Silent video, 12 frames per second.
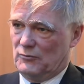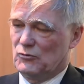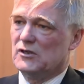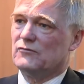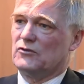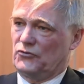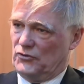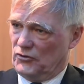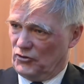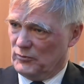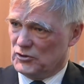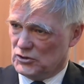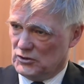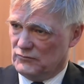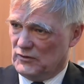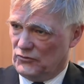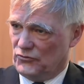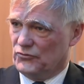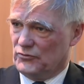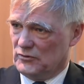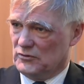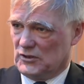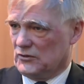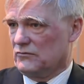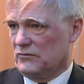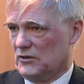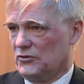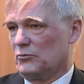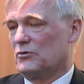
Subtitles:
I mean, leaving aside special events like the floods,